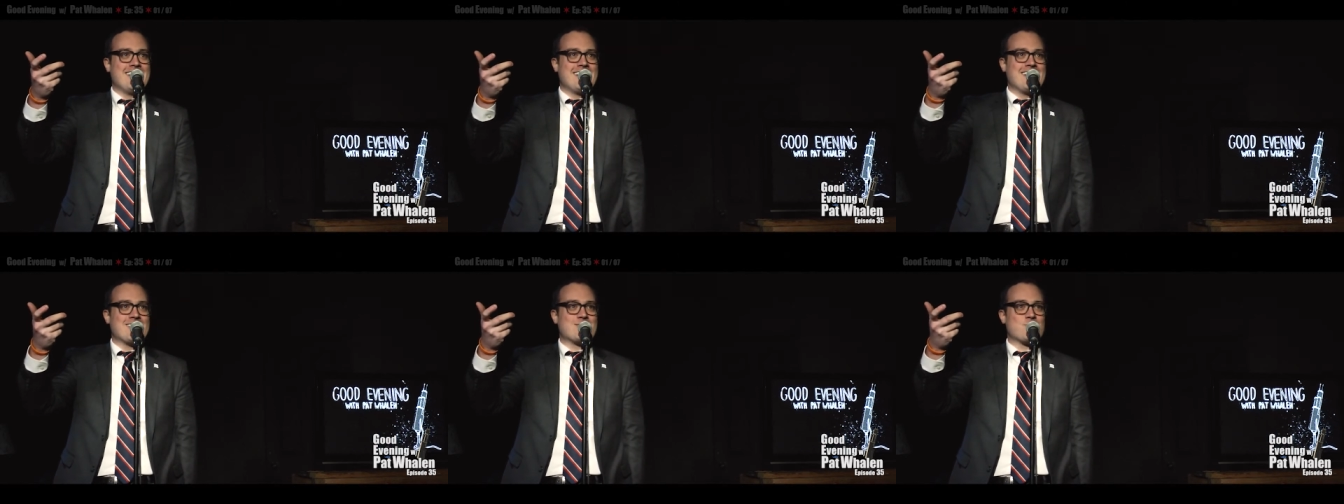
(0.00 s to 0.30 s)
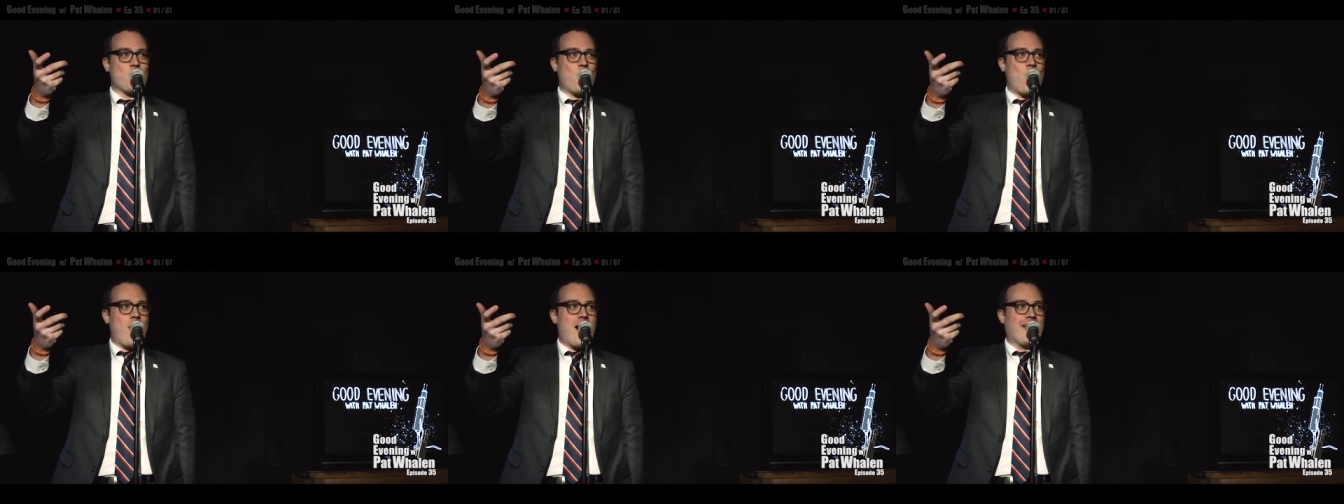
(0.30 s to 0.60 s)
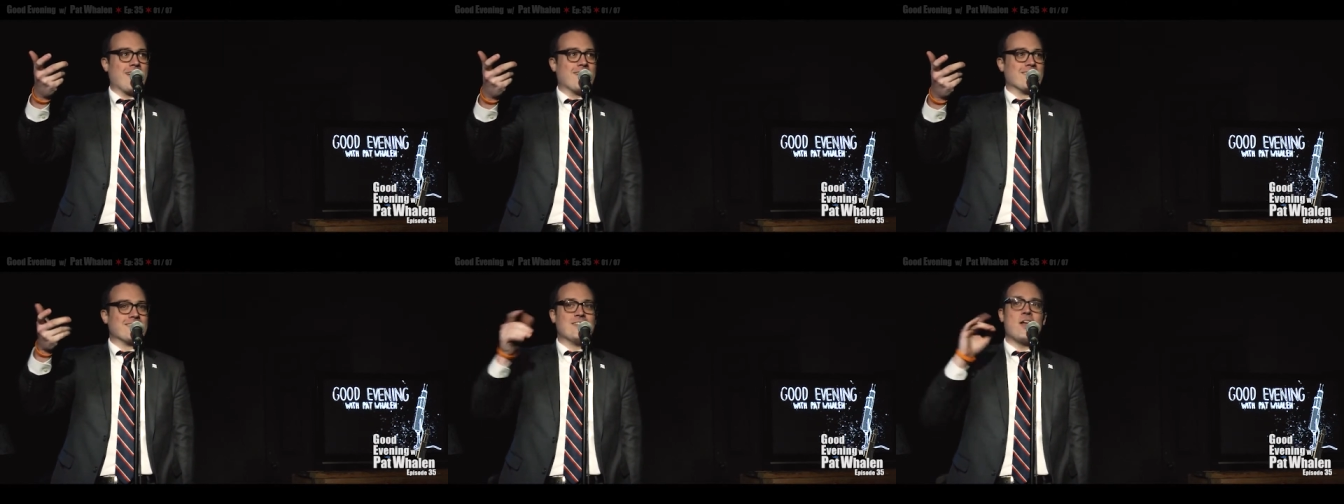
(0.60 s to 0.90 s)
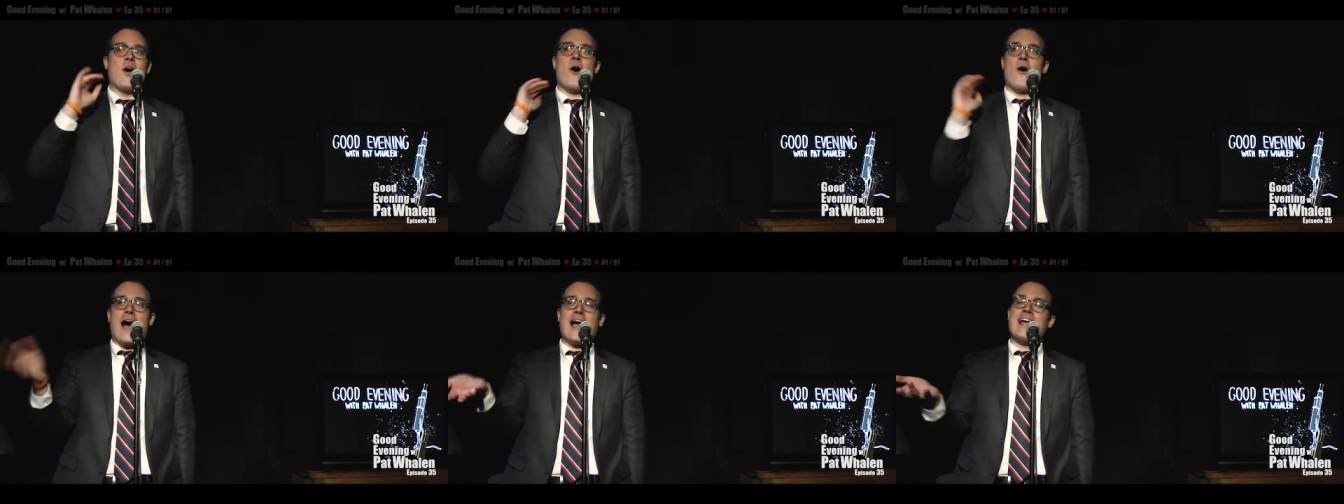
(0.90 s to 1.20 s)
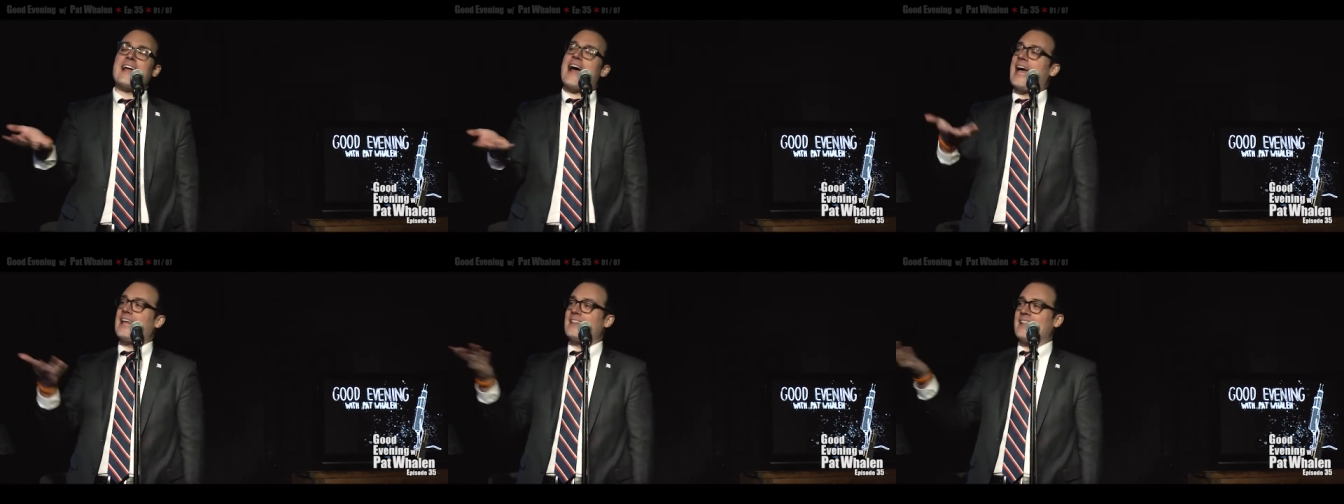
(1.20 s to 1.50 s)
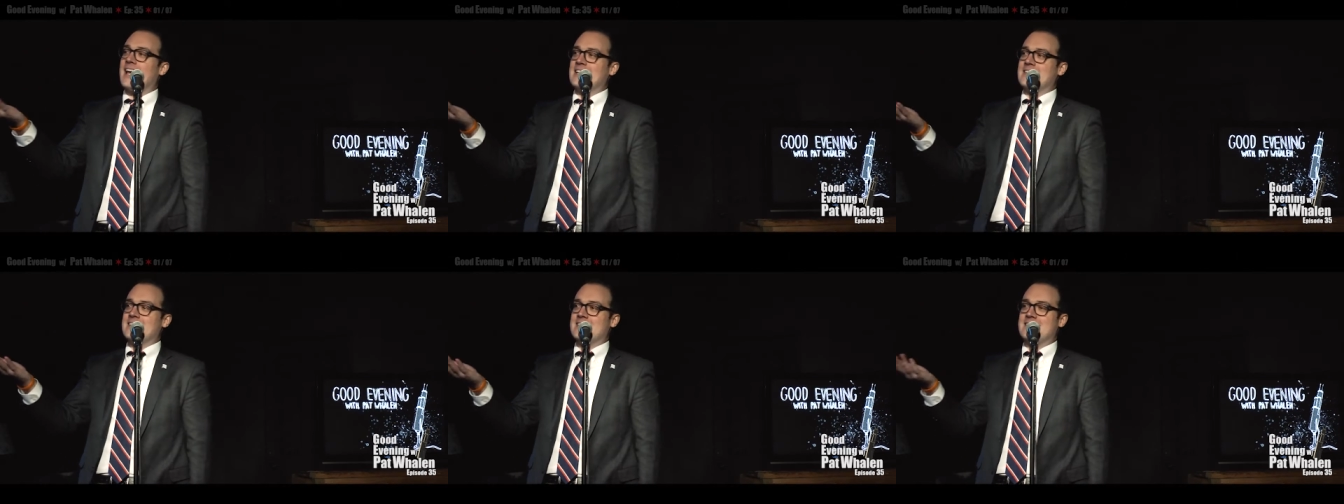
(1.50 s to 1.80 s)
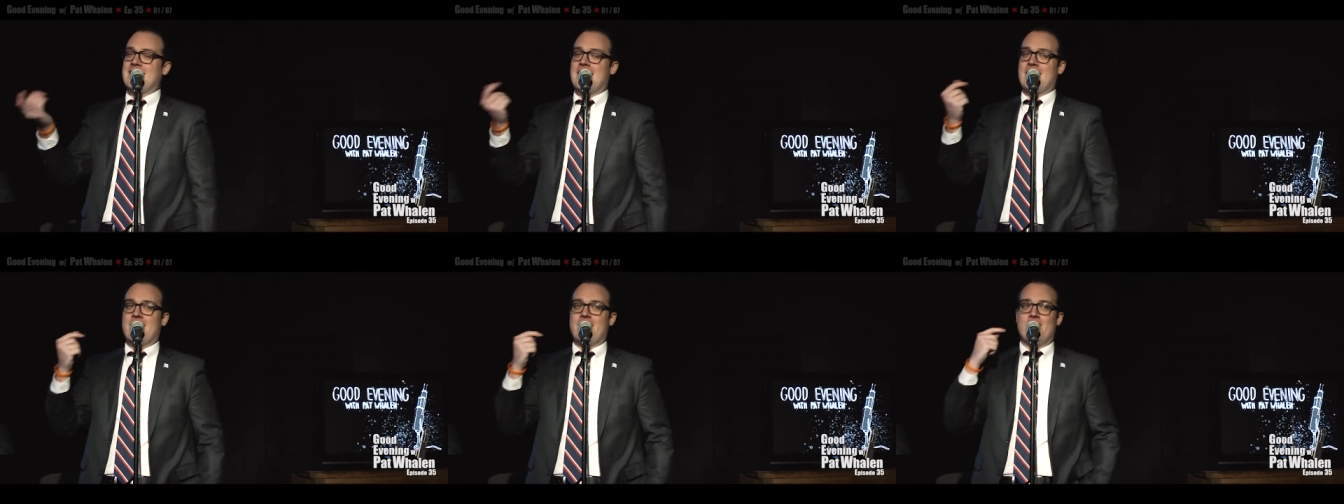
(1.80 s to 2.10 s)
It's wild. No, I like the
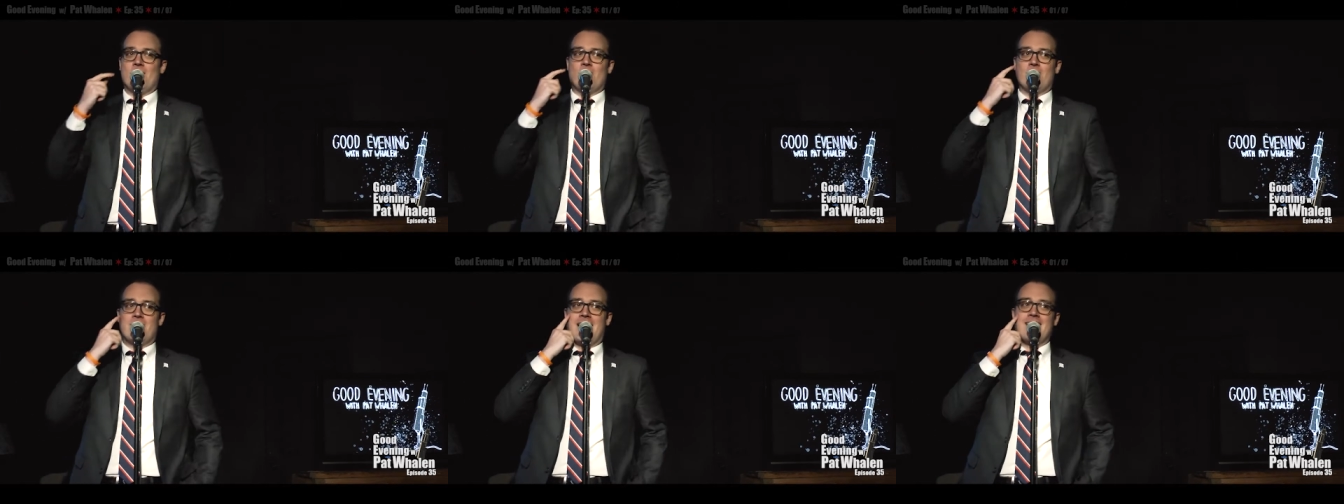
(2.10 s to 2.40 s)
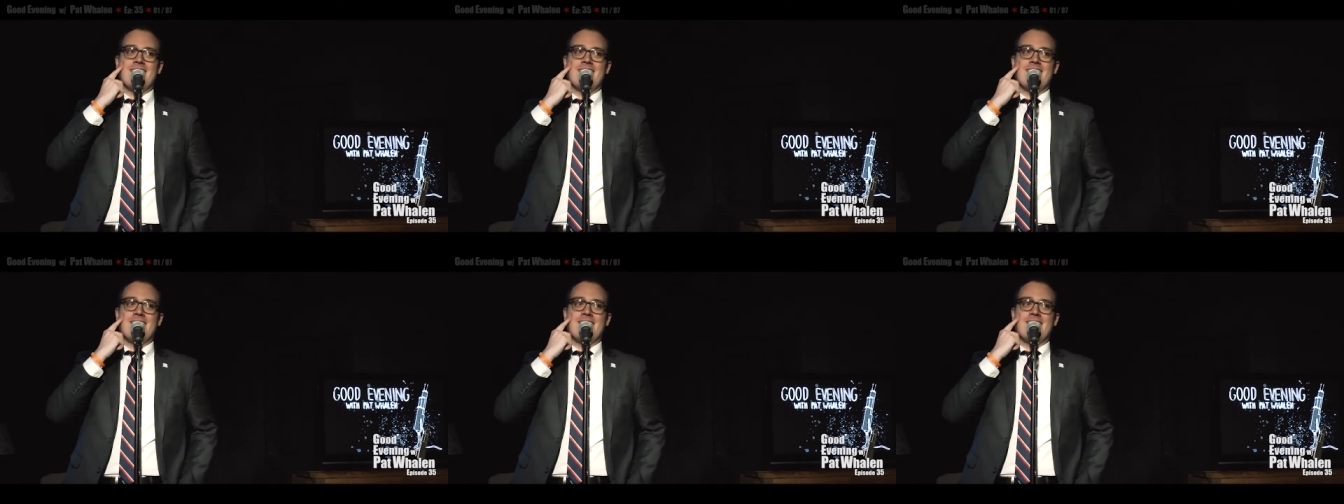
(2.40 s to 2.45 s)
State of the Union.